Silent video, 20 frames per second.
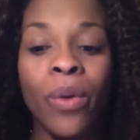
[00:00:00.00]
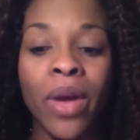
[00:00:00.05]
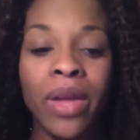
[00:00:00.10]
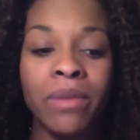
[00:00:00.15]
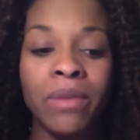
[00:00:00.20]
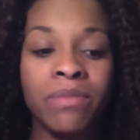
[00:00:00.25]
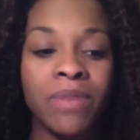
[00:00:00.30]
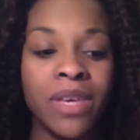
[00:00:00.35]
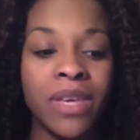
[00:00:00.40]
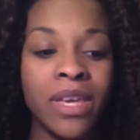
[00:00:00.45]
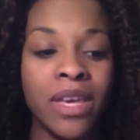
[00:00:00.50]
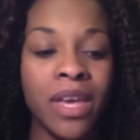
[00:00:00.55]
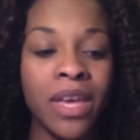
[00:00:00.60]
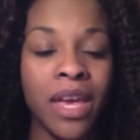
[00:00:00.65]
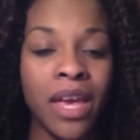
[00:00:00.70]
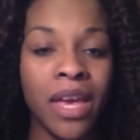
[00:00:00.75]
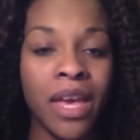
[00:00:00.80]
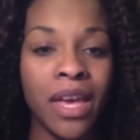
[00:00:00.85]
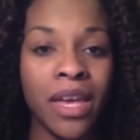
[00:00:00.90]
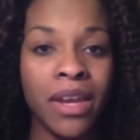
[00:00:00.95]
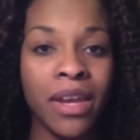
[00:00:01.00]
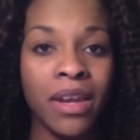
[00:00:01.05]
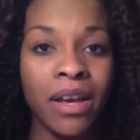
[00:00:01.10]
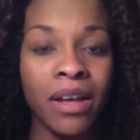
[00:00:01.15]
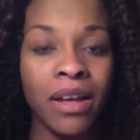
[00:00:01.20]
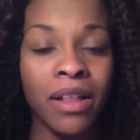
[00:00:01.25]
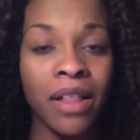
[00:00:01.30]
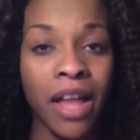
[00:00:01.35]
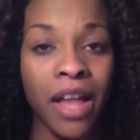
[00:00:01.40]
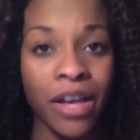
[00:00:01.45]
and be in
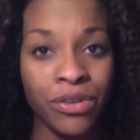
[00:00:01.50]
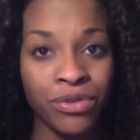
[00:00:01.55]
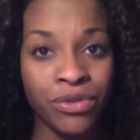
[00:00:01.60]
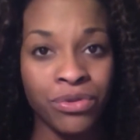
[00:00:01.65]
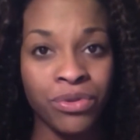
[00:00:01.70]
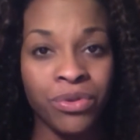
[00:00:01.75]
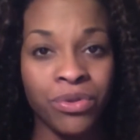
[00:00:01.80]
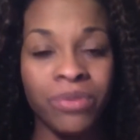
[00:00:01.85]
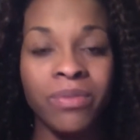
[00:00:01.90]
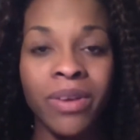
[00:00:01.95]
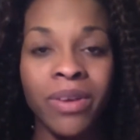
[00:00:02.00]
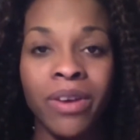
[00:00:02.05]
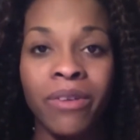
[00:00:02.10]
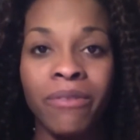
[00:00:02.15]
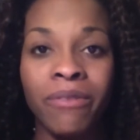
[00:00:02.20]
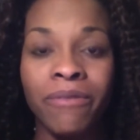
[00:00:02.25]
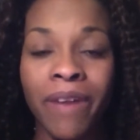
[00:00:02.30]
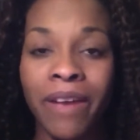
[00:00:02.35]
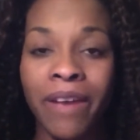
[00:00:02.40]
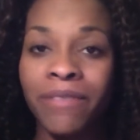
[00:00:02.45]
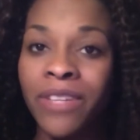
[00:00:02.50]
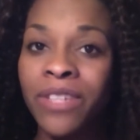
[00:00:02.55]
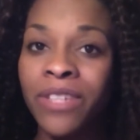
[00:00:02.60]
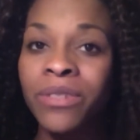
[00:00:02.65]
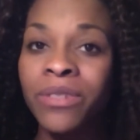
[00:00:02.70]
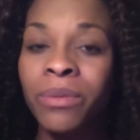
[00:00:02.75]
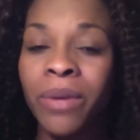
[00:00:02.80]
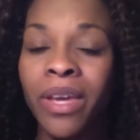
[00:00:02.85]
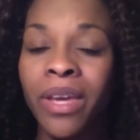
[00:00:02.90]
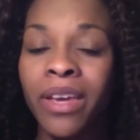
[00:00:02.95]
a classroom 5
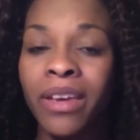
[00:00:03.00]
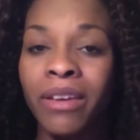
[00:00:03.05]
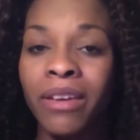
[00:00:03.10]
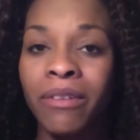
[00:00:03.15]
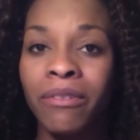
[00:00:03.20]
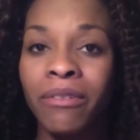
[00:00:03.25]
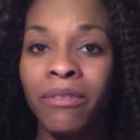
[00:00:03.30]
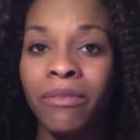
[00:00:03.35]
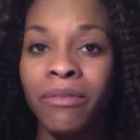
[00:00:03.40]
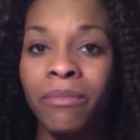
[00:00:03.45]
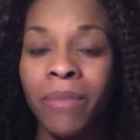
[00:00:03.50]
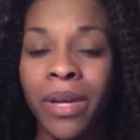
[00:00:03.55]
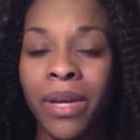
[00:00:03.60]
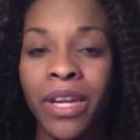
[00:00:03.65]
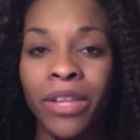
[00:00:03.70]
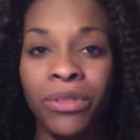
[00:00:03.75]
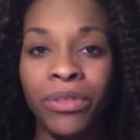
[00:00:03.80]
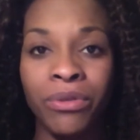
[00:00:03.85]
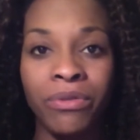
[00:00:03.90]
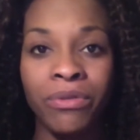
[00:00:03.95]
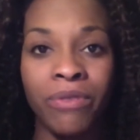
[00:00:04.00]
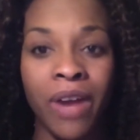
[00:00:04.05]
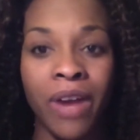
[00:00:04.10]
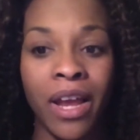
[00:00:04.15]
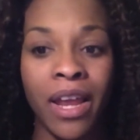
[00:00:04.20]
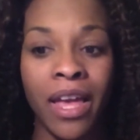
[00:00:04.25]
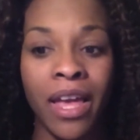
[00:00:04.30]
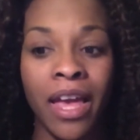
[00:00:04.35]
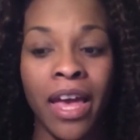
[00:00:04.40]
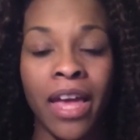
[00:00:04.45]
days a week, Monday through
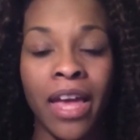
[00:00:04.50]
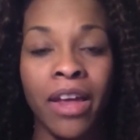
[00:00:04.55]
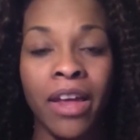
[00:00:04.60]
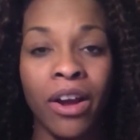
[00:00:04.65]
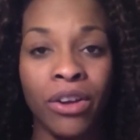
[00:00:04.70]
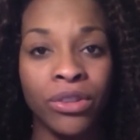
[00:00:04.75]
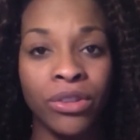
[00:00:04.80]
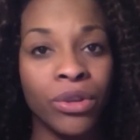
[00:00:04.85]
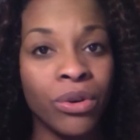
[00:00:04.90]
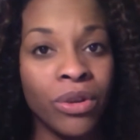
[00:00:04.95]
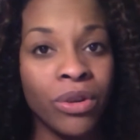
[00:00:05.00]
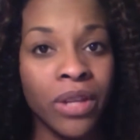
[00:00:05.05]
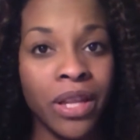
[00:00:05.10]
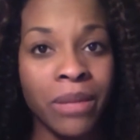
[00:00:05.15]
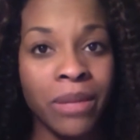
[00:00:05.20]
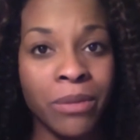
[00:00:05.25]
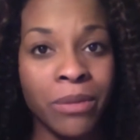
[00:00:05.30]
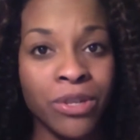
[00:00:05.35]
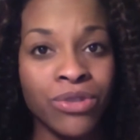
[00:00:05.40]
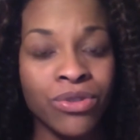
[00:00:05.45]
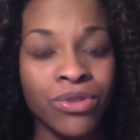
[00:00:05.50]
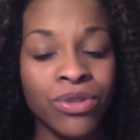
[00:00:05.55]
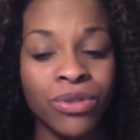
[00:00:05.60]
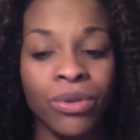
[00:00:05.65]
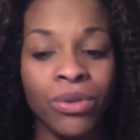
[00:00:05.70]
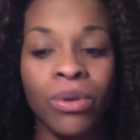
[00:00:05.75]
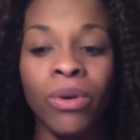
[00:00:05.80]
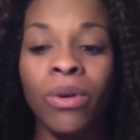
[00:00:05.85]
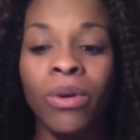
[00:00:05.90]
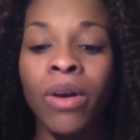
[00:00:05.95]
Friday, at our local elementary
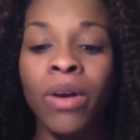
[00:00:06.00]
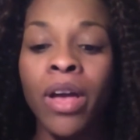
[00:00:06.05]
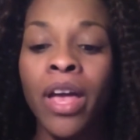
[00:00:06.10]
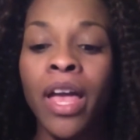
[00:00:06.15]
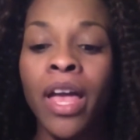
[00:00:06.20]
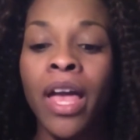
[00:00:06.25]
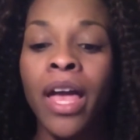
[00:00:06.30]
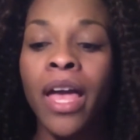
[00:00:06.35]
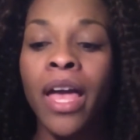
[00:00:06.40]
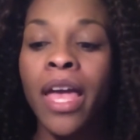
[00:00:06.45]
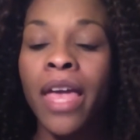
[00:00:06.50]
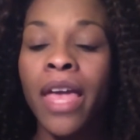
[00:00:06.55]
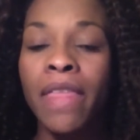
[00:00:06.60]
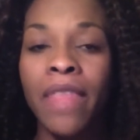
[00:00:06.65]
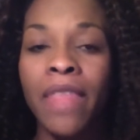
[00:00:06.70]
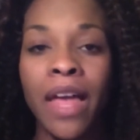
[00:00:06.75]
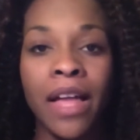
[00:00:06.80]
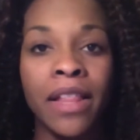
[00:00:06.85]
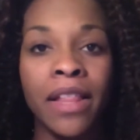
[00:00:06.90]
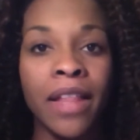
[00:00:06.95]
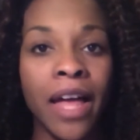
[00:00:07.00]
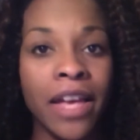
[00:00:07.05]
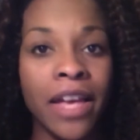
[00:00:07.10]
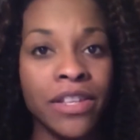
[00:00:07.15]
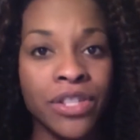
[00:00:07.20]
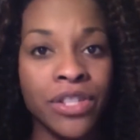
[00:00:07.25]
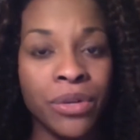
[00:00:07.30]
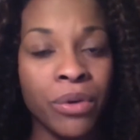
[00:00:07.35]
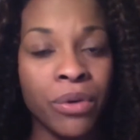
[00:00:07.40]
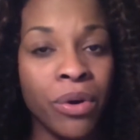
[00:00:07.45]
school. In that
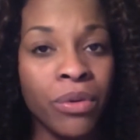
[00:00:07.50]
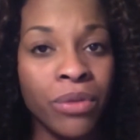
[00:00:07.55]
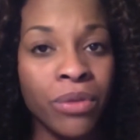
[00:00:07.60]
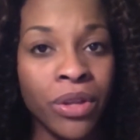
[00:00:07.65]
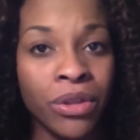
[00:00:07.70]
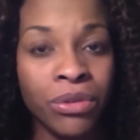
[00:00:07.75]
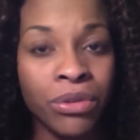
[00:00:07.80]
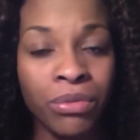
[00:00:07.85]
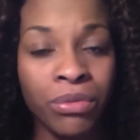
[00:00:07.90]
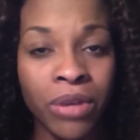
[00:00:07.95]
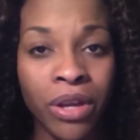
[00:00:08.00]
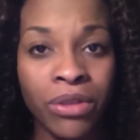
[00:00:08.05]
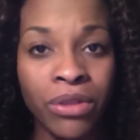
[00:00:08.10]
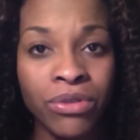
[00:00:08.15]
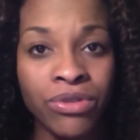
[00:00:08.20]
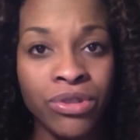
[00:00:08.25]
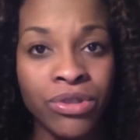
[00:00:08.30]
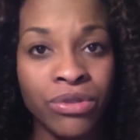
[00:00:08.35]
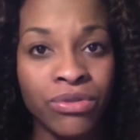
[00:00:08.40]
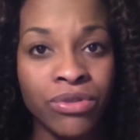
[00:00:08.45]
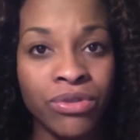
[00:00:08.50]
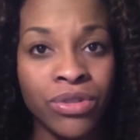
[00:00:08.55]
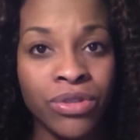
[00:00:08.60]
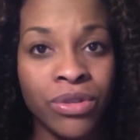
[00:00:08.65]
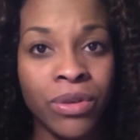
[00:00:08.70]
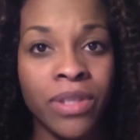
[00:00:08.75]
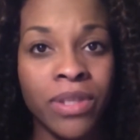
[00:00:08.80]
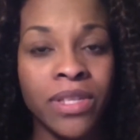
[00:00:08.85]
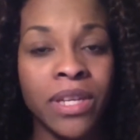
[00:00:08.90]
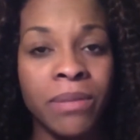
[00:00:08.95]
class, there are only 3 other children,
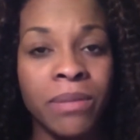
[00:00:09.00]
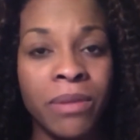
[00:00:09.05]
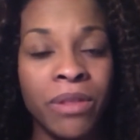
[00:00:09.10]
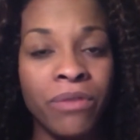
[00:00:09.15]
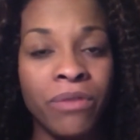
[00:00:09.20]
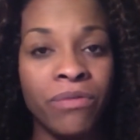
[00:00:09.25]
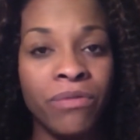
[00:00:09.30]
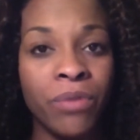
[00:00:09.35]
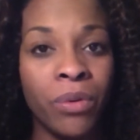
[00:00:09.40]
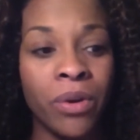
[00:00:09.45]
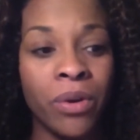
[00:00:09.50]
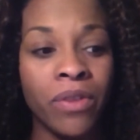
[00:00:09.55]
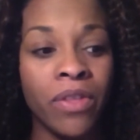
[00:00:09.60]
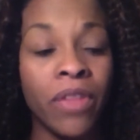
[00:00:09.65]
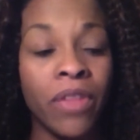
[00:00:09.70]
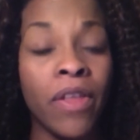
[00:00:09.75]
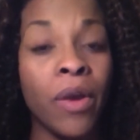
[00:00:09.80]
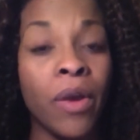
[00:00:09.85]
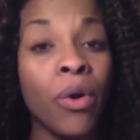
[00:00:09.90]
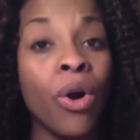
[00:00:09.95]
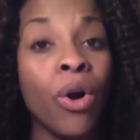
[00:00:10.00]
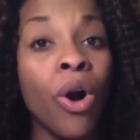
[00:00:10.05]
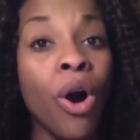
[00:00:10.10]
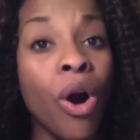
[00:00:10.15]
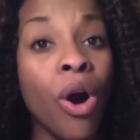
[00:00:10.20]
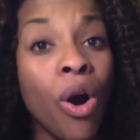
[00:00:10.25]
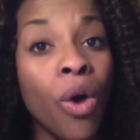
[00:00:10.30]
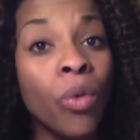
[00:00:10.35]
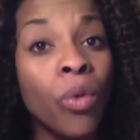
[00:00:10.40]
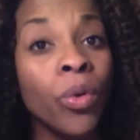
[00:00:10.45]
so he's going to be the 4th. They are
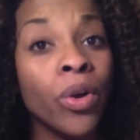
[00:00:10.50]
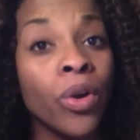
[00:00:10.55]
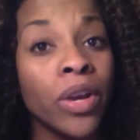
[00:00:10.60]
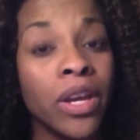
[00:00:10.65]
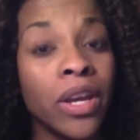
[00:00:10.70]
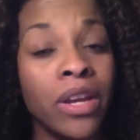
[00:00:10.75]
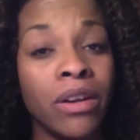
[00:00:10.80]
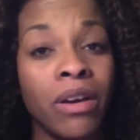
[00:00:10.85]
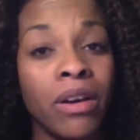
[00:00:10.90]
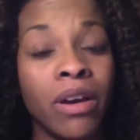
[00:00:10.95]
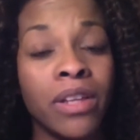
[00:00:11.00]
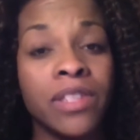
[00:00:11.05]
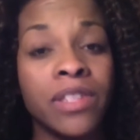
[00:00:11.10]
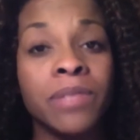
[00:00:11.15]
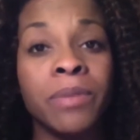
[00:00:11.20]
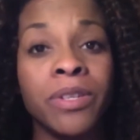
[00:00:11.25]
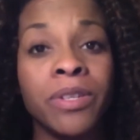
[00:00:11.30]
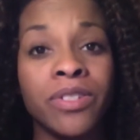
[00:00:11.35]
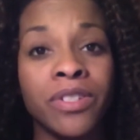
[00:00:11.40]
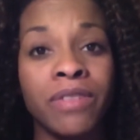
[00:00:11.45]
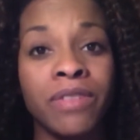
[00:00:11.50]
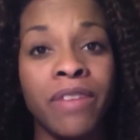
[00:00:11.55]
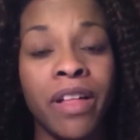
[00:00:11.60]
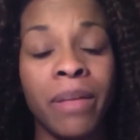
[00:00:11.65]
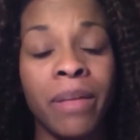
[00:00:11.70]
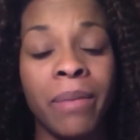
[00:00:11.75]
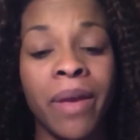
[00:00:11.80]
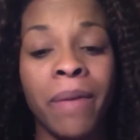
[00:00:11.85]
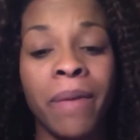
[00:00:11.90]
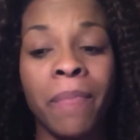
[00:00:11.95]
all working on speech
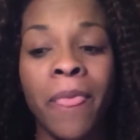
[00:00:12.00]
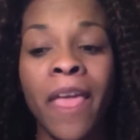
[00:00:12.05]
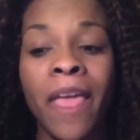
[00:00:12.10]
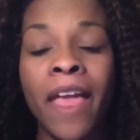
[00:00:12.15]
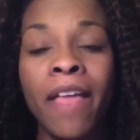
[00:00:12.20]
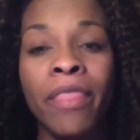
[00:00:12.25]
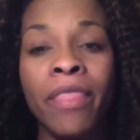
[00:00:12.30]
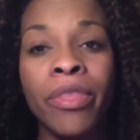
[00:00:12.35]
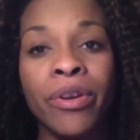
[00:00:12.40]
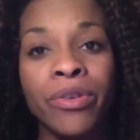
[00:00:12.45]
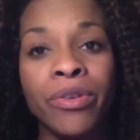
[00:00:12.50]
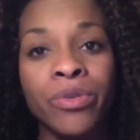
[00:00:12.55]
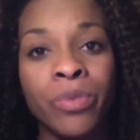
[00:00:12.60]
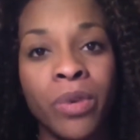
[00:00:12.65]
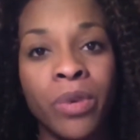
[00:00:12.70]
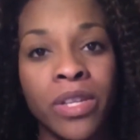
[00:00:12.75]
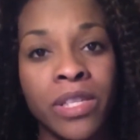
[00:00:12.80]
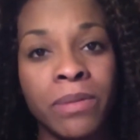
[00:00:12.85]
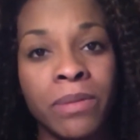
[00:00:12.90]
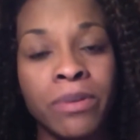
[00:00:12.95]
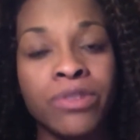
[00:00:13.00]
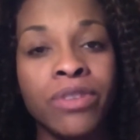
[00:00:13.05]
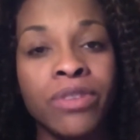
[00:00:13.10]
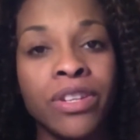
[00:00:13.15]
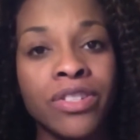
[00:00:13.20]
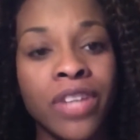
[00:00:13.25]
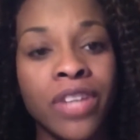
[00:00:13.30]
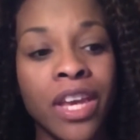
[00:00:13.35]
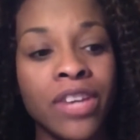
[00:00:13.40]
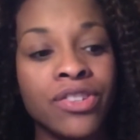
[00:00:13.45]
development. There's 1 special
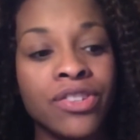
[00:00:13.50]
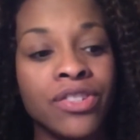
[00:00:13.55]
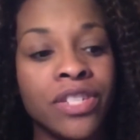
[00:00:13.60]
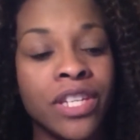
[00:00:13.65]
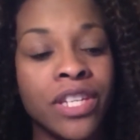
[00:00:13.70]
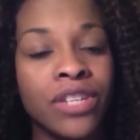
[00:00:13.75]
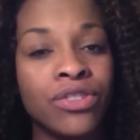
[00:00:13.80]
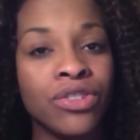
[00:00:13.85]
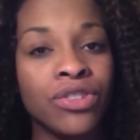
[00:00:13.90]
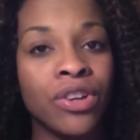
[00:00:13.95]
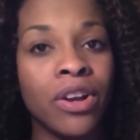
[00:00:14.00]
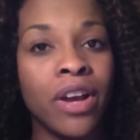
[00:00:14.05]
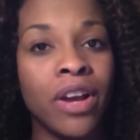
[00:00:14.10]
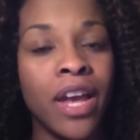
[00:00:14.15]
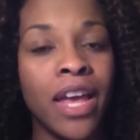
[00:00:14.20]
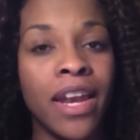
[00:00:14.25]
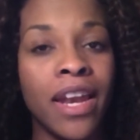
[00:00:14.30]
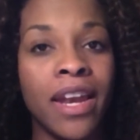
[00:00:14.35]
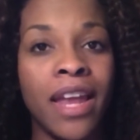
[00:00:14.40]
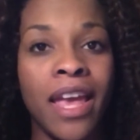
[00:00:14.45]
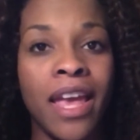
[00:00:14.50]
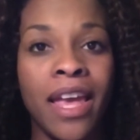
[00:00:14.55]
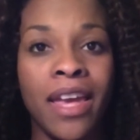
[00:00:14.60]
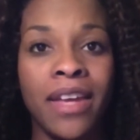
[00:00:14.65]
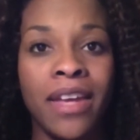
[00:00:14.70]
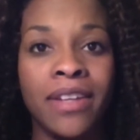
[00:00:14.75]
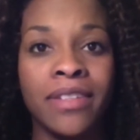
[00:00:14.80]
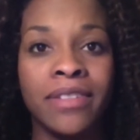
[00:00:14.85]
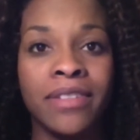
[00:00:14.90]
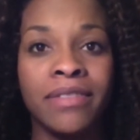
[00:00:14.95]
education teacher and an aide.